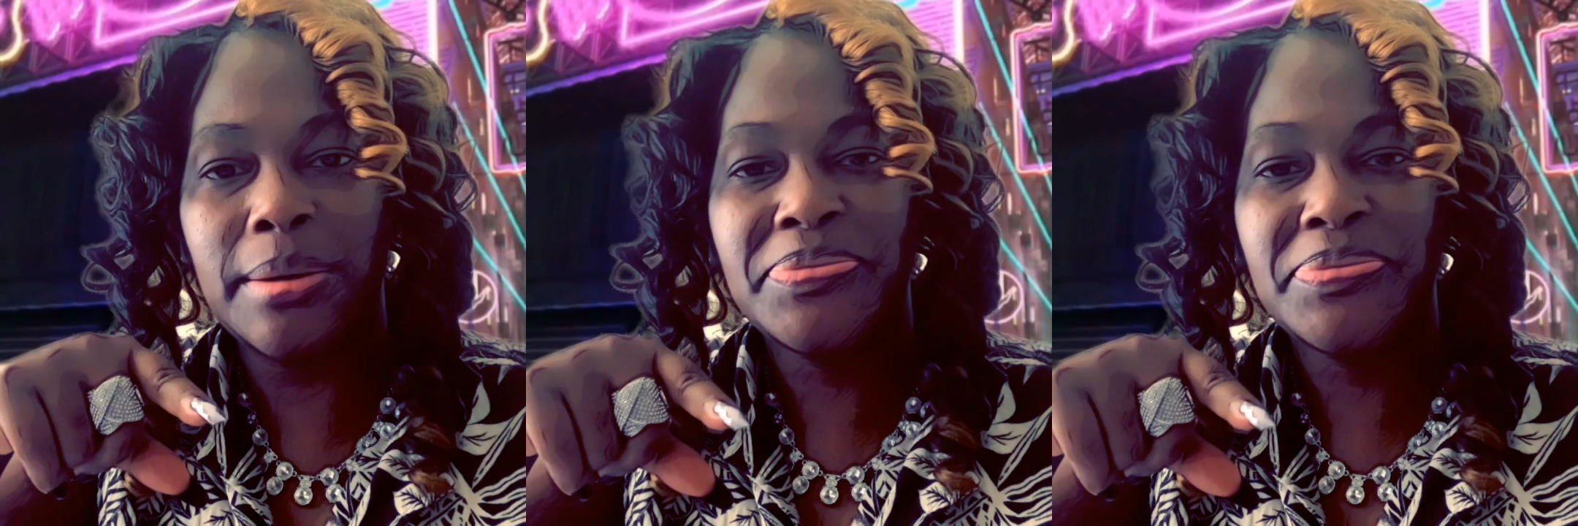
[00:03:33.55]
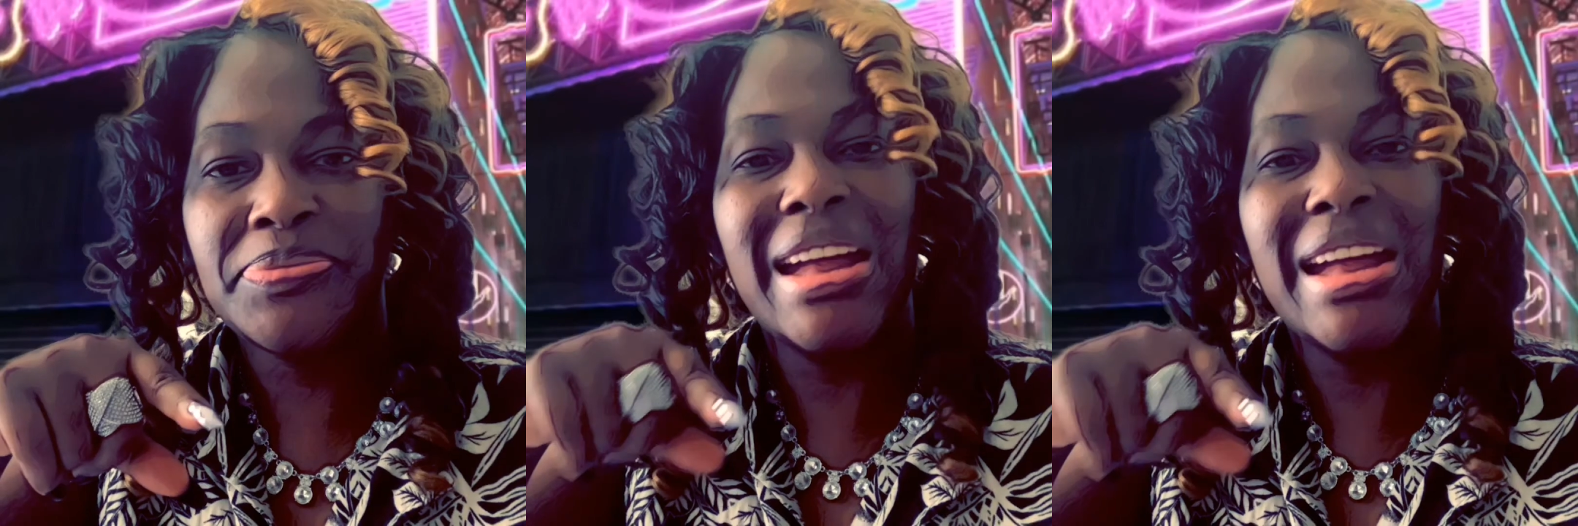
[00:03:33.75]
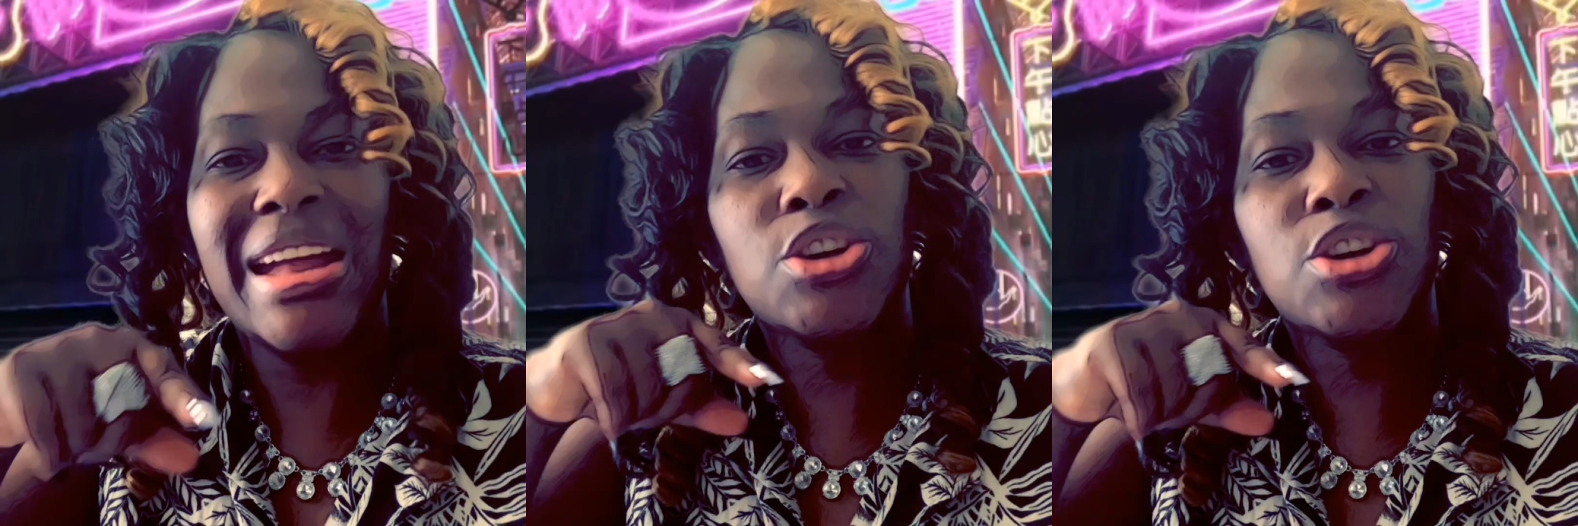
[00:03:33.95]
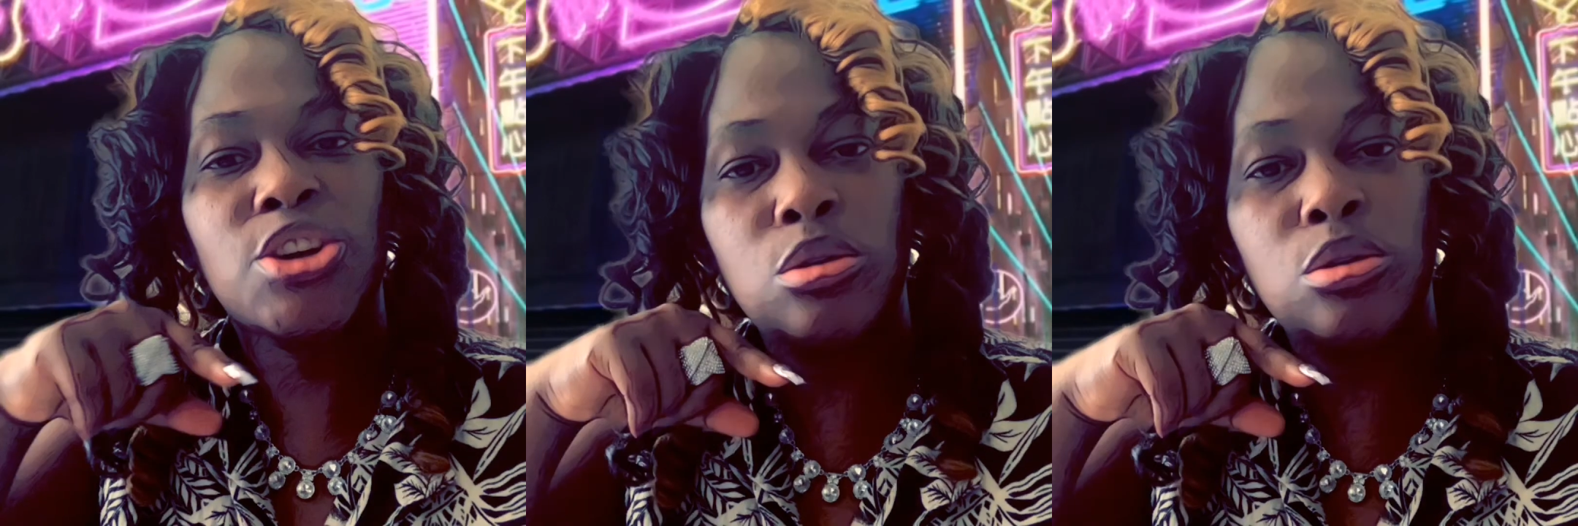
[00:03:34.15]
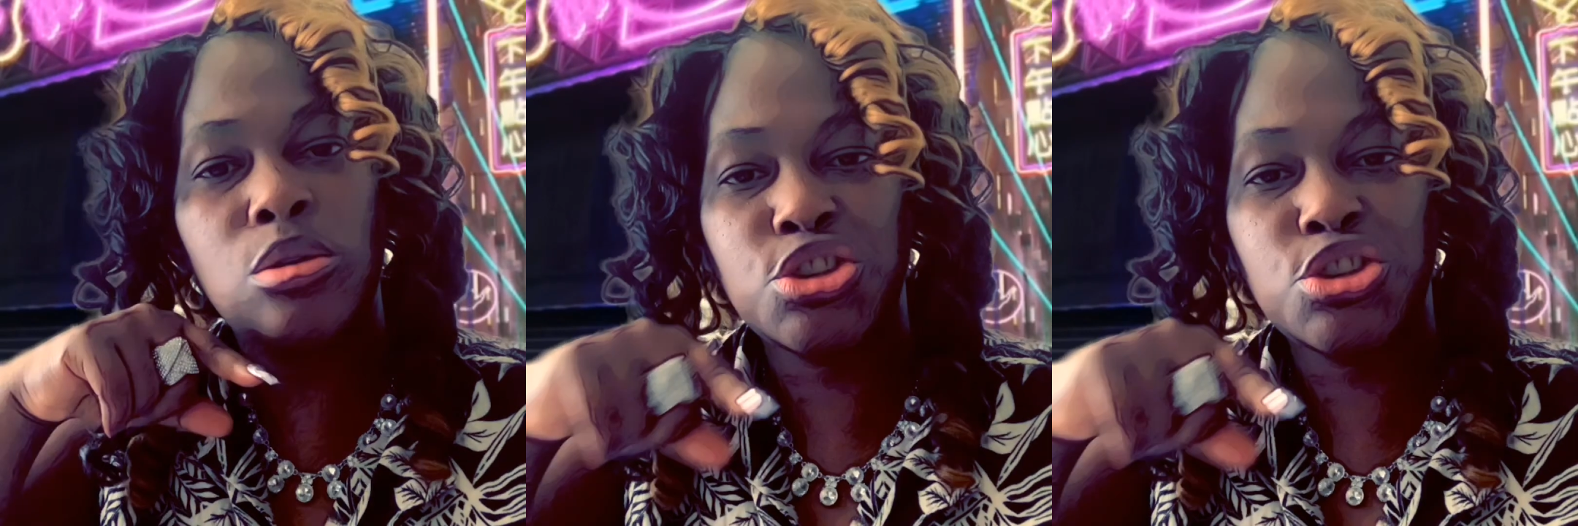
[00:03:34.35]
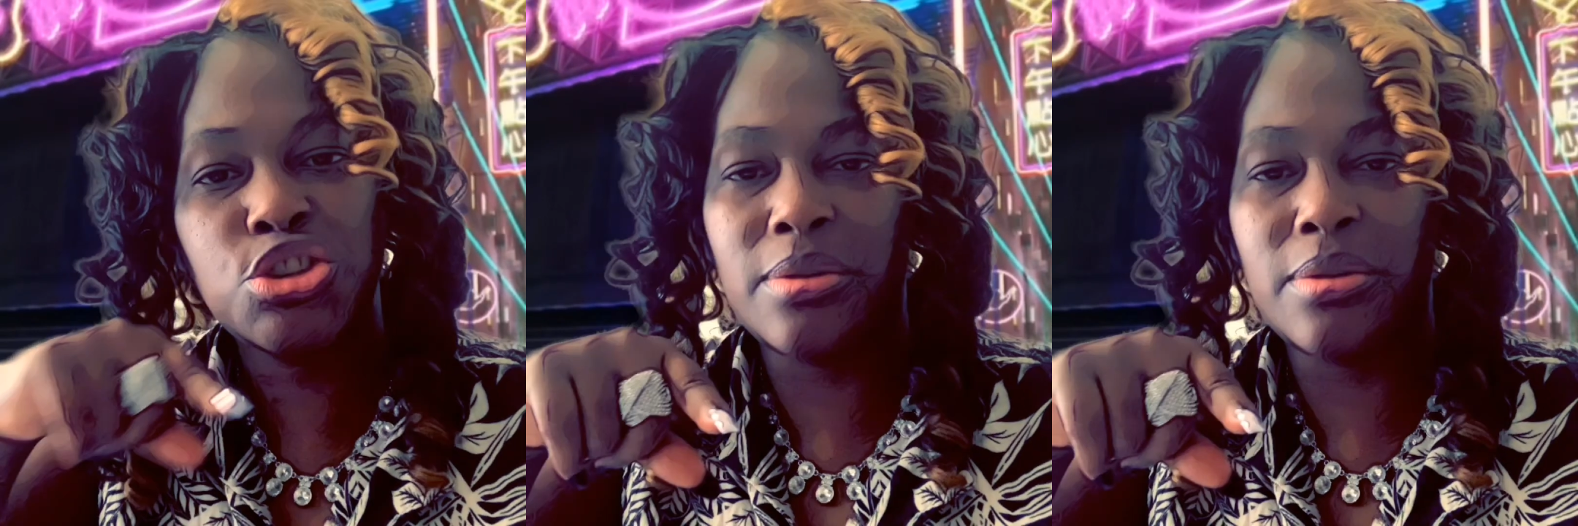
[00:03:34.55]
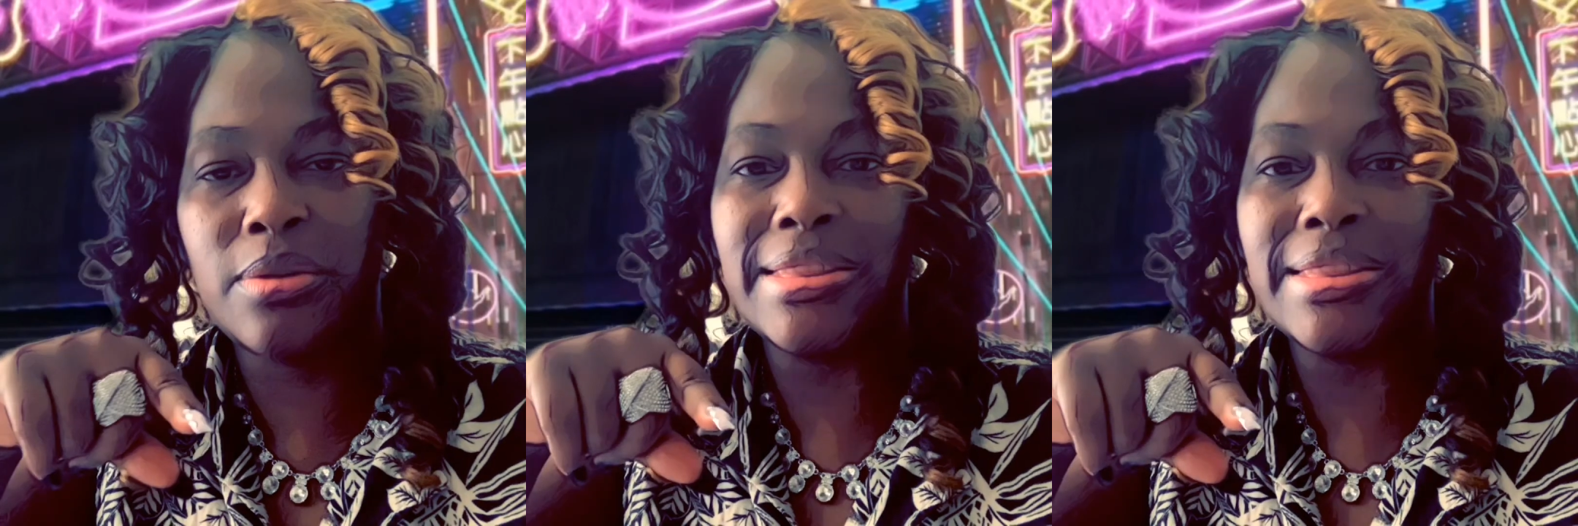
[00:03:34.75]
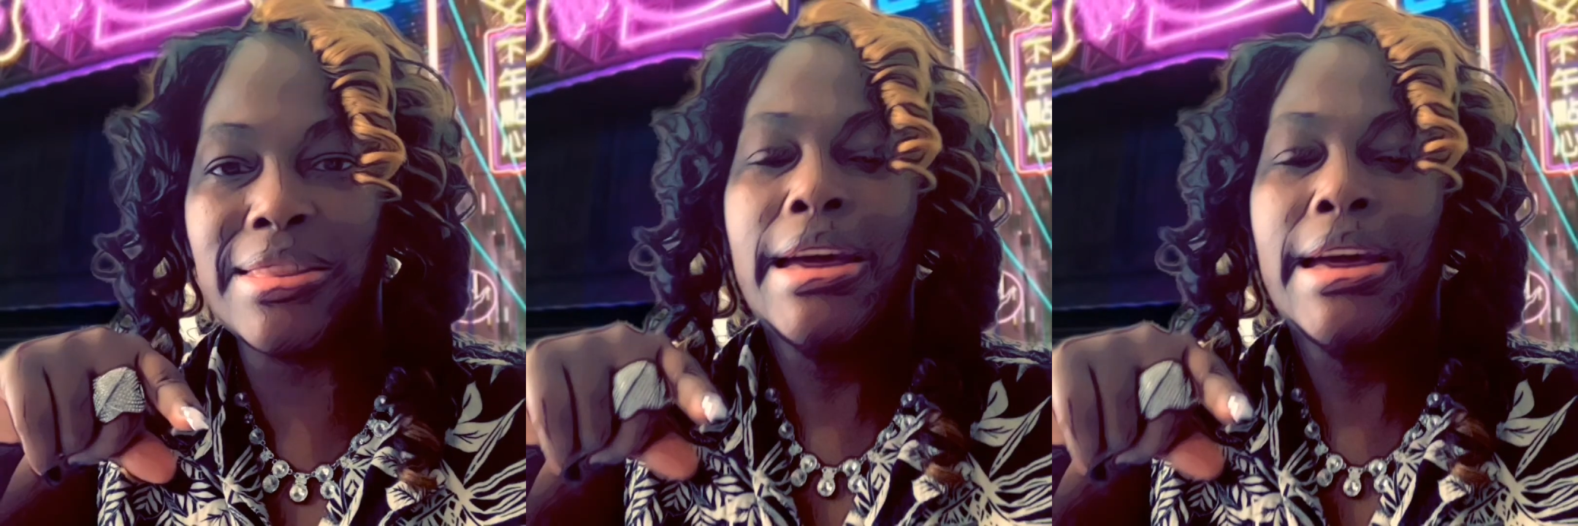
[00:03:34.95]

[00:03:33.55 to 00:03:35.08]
It's called strength.